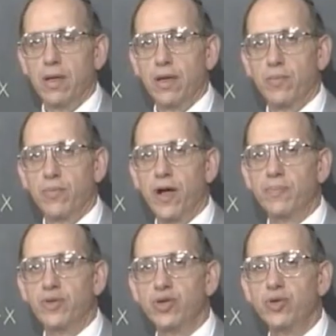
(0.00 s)
In
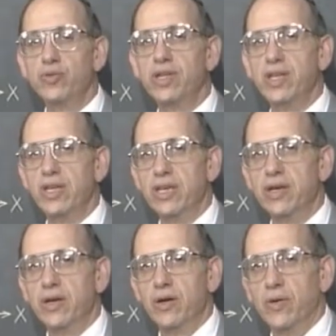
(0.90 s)
problem 2D,
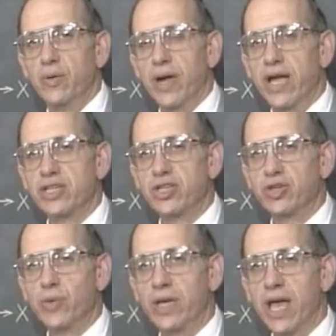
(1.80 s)
we're asked
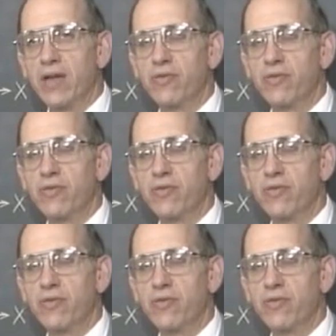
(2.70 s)
to again